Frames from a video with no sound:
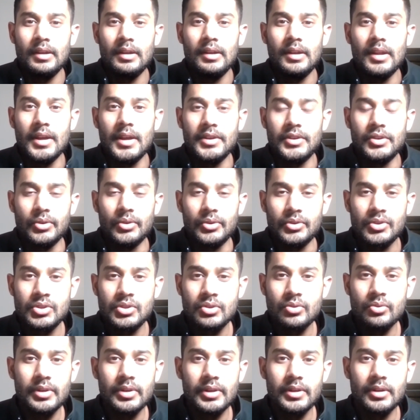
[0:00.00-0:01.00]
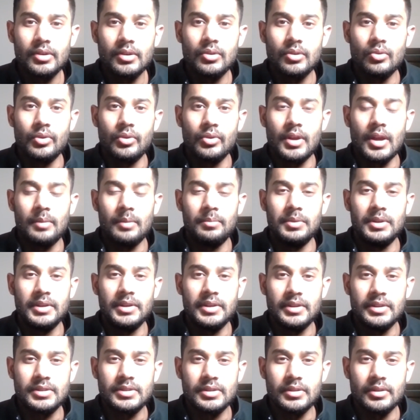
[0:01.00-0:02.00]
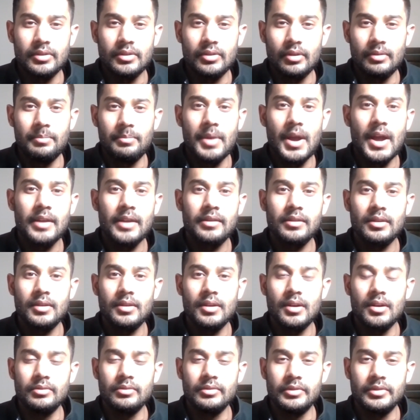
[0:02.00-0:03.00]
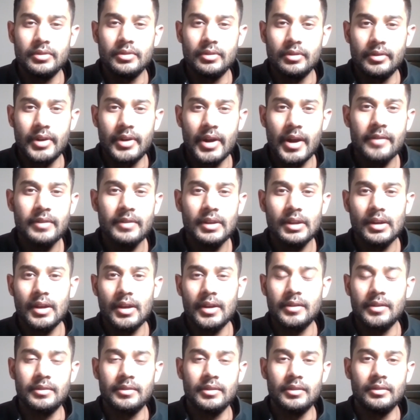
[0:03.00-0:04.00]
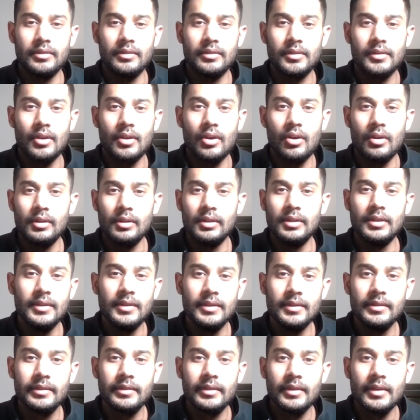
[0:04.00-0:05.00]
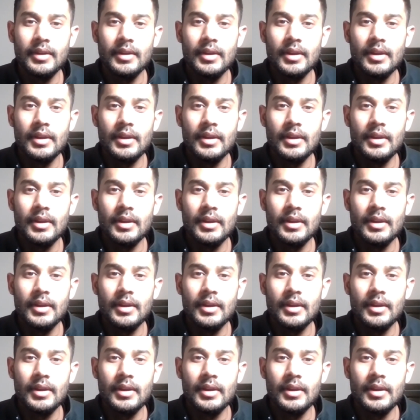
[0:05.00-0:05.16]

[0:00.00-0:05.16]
like your student loan application, your bank accounts, your driving license. All these